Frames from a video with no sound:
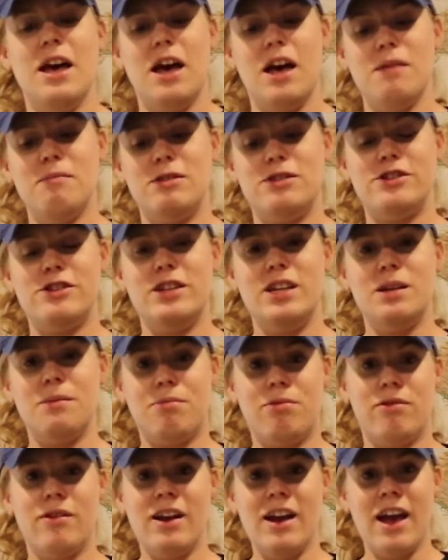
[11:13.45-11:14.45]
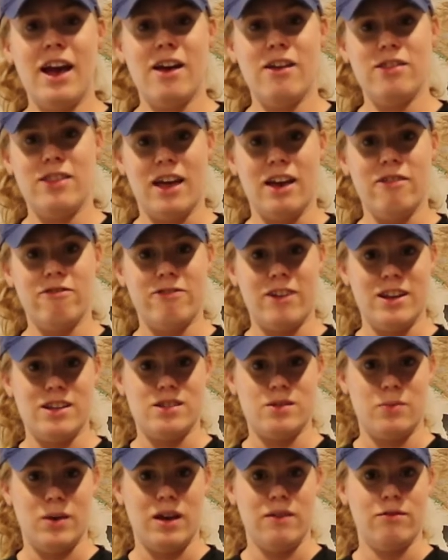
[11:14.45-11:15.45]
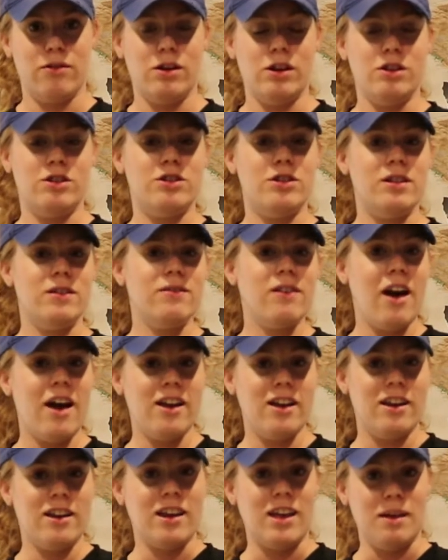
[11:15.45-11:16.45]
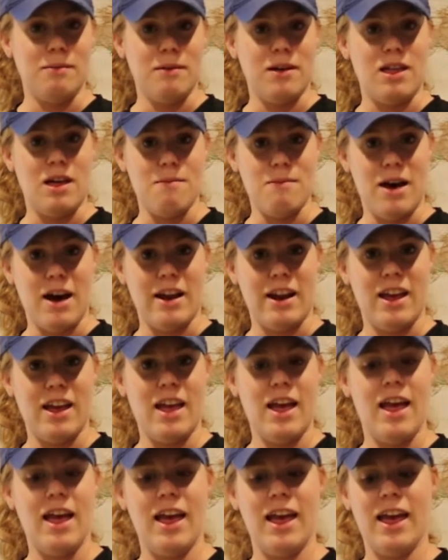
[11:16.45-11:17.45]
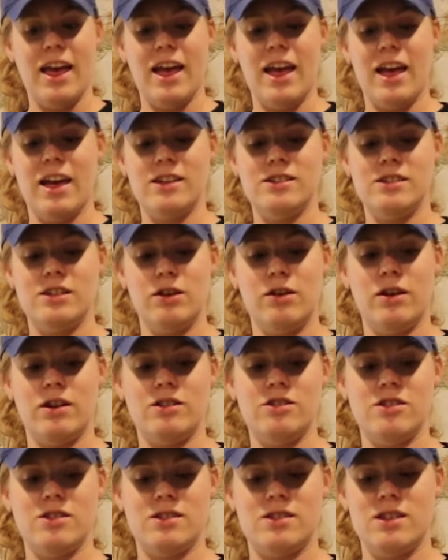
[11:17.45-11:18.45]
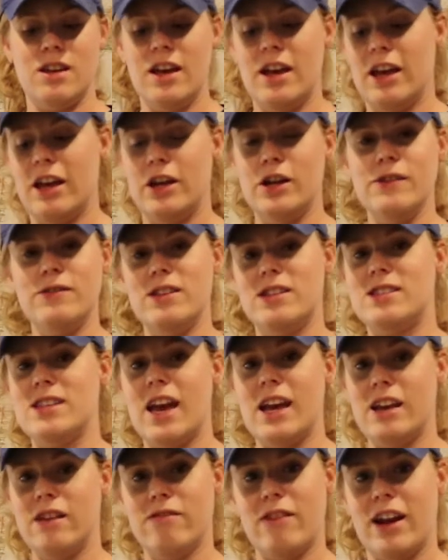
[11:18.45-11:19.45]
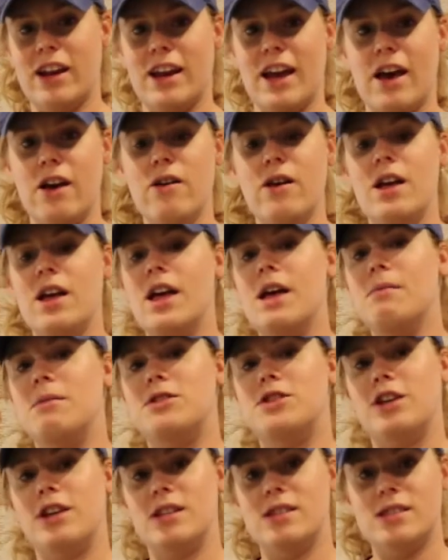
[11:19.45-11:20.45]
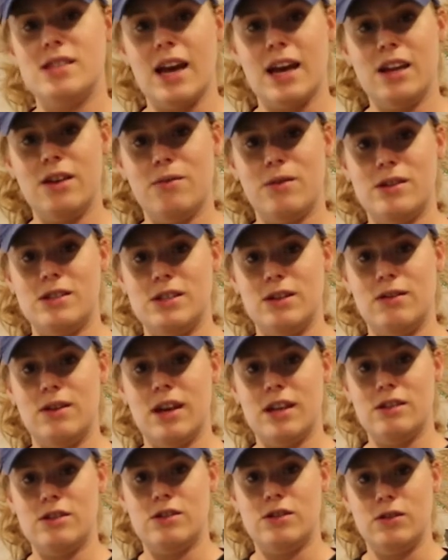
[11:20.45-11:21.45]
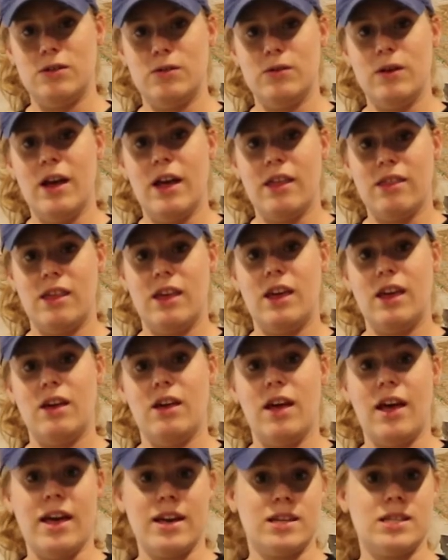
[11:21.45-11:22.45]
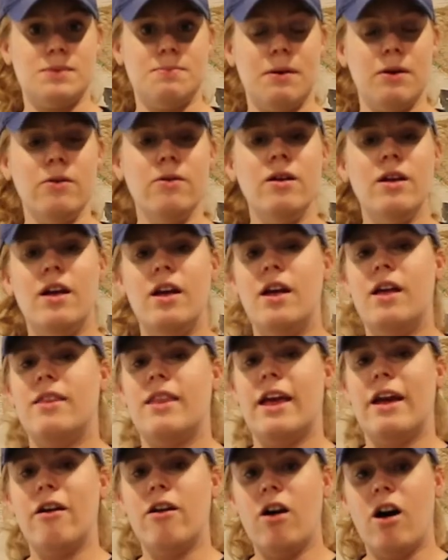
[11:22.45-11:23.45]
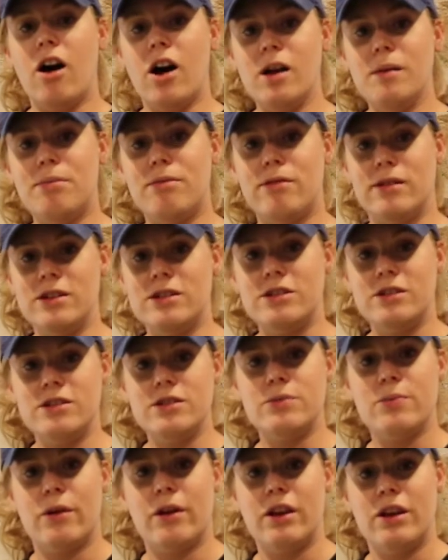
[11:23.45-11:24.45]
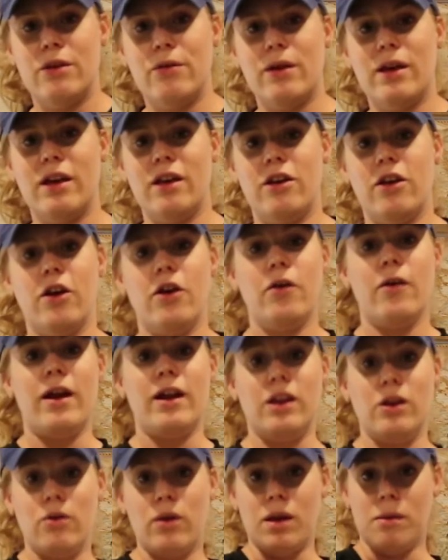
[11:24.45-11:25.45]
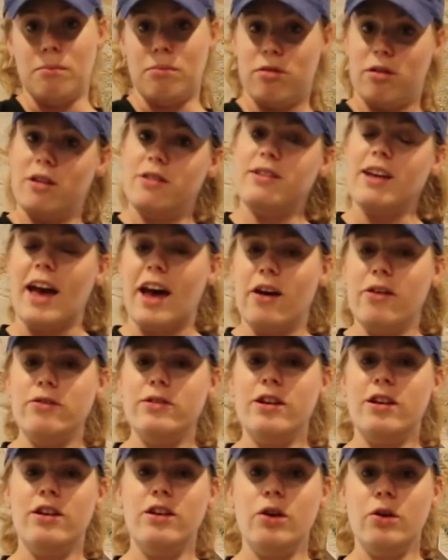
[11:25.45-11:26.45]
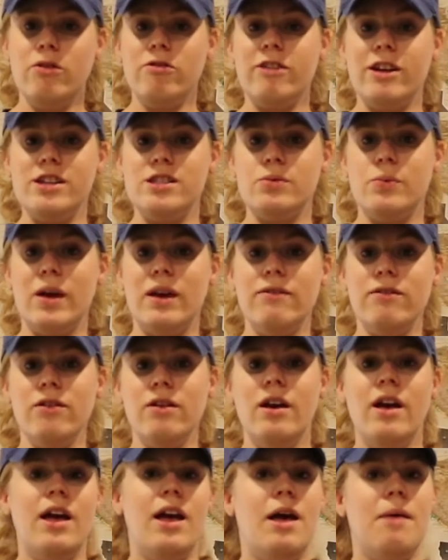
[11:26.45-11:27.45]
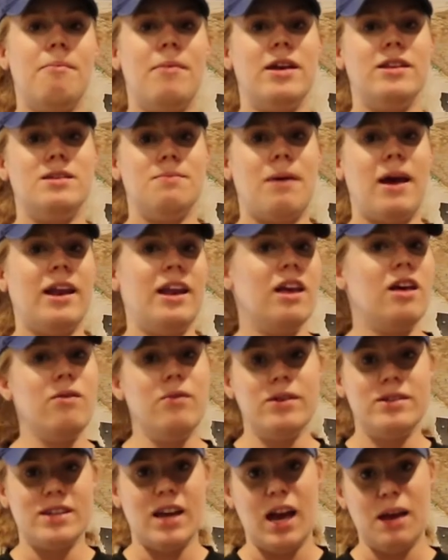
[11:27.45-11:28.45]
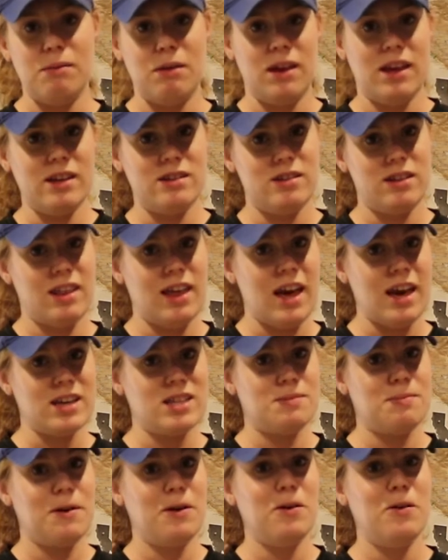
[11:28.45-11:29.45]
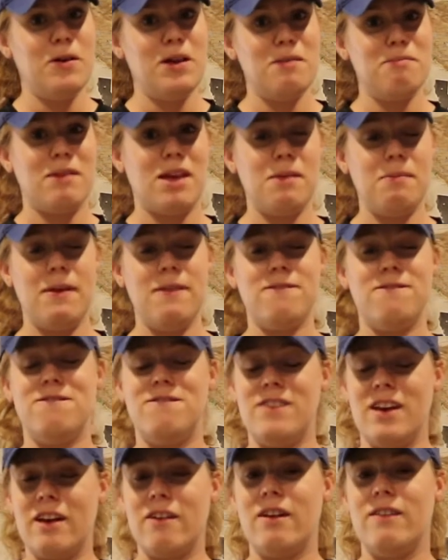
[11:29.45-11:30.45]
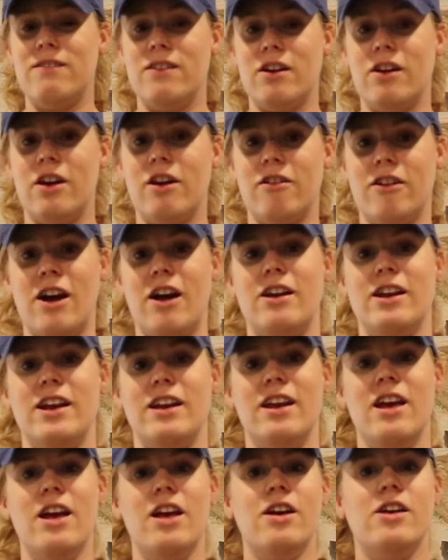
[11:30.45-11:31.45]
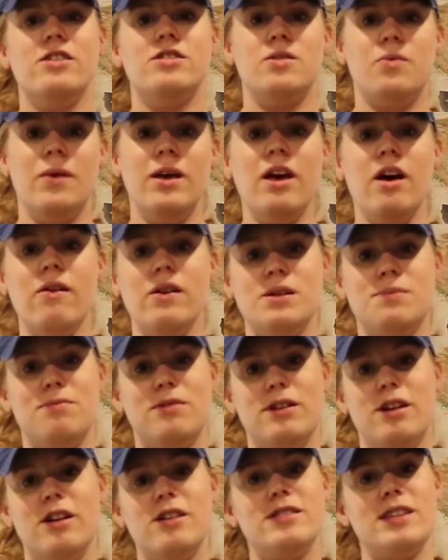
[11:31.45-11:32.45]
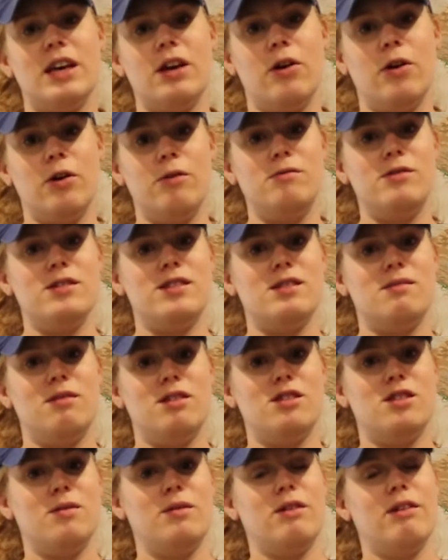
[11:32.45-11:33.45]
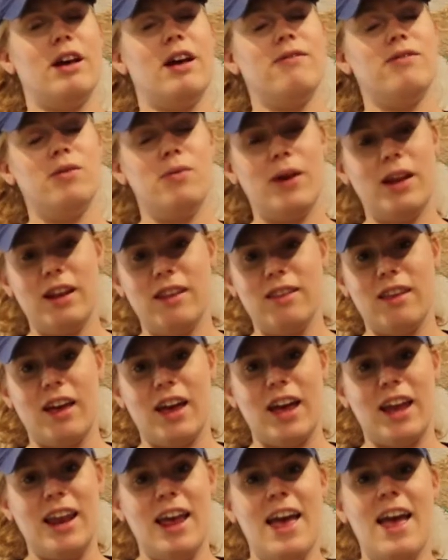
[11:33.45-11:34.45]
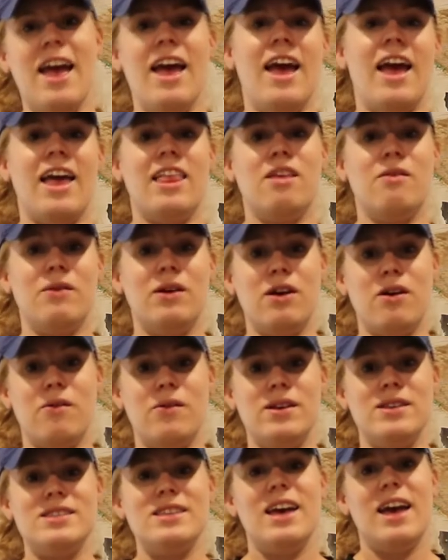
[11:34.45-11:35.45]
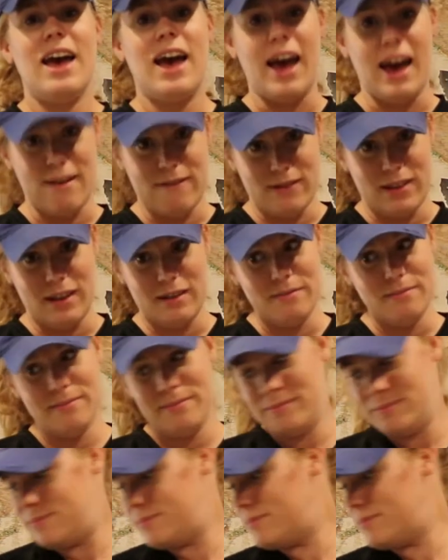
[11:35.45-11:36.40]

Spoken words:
But you need to print out that race waiver. You should have gotten an email about it. And you can just, you don't have to sign it right now, but you can sign it once you get to the expo. There are printers where you can go and you can print out your race waiver, but depending on what time you get to the expo, it may be very, very crowded. So we always print ours at home just to make sure we don't have to wait in line, and then we always have them.